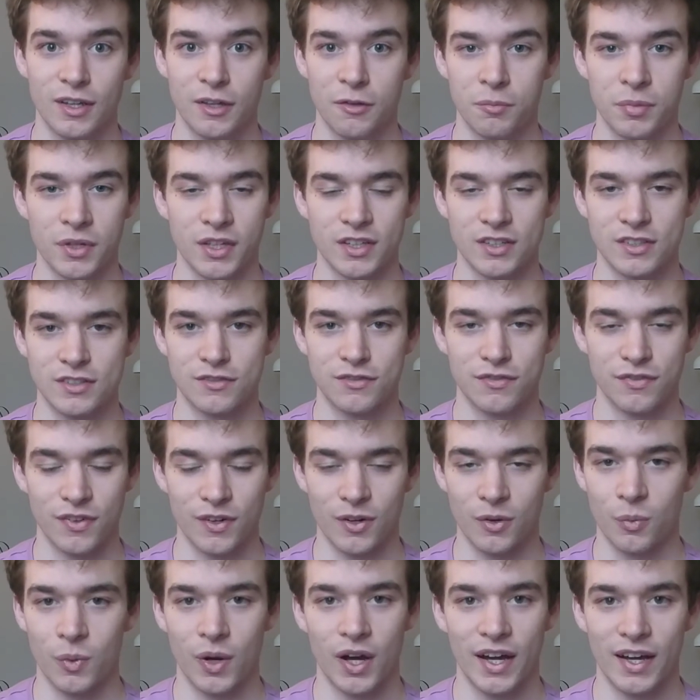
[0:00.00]
Because for
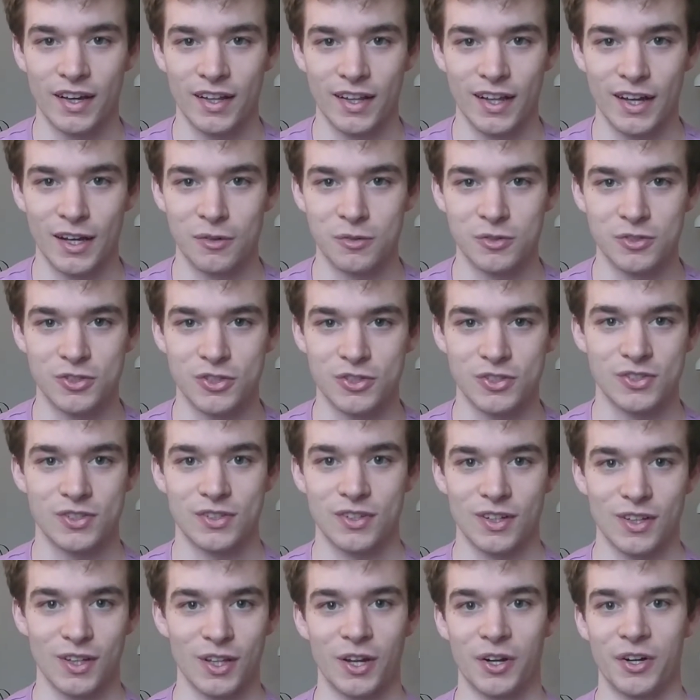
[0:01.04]
a while I was
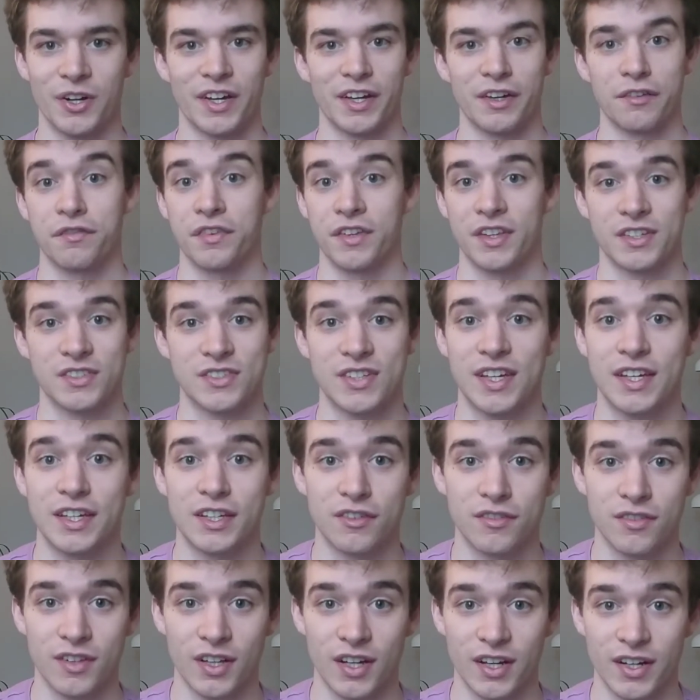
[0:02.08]
just learning for the sake
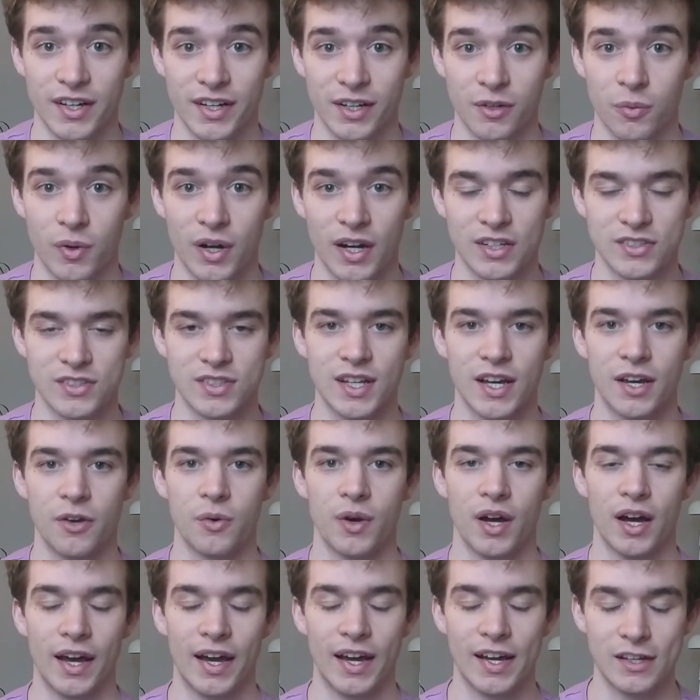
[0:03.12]
of learning, whereas now
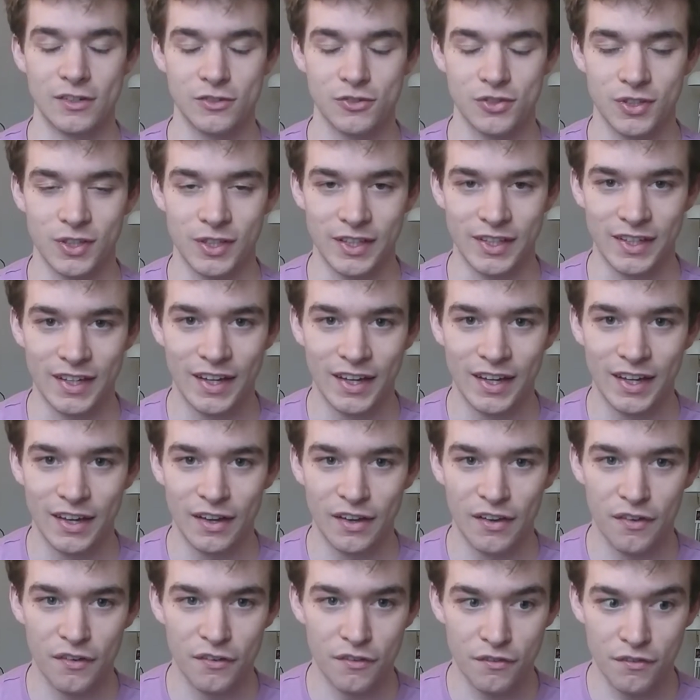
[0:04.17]
I actually
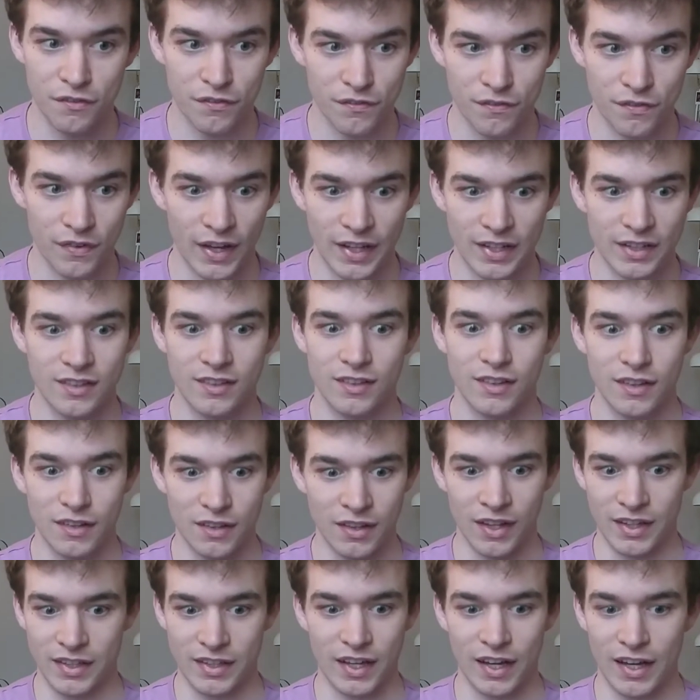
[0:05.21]

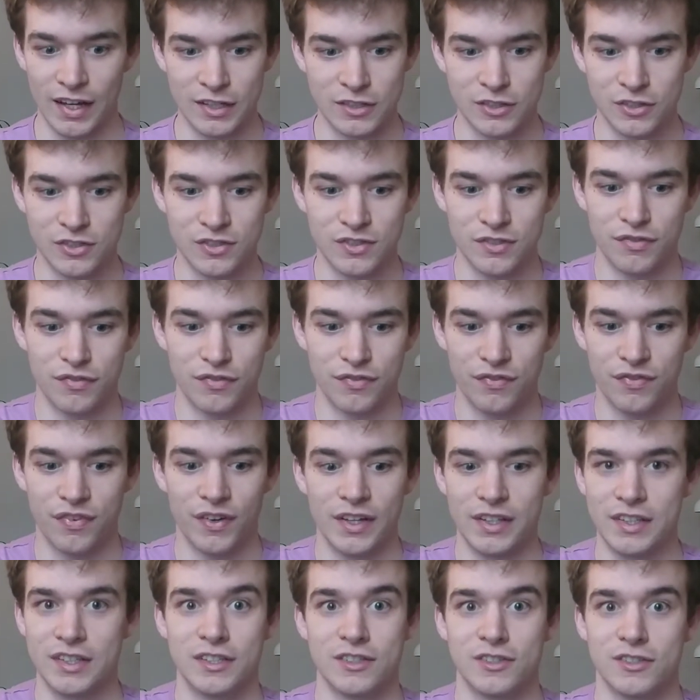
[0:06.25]
I just
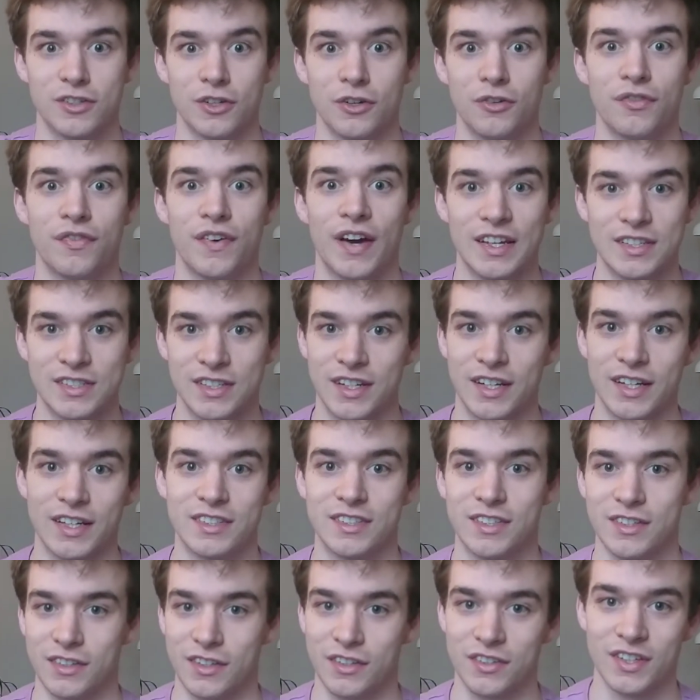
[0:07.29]
find it so
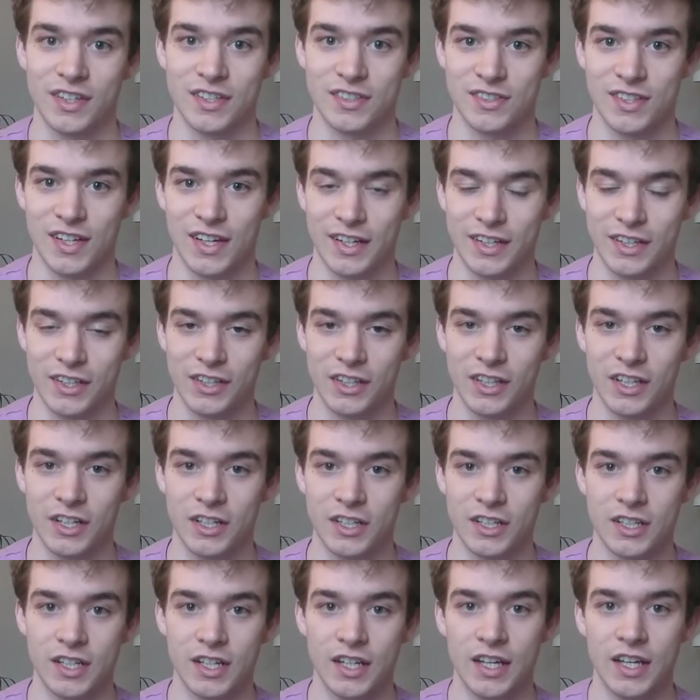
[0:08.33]
fascinating, the things that I can
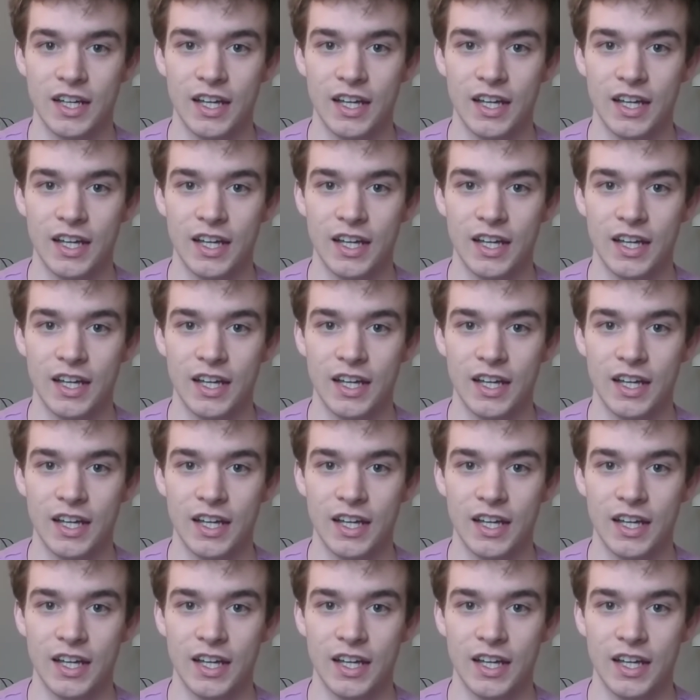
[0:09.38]
learn.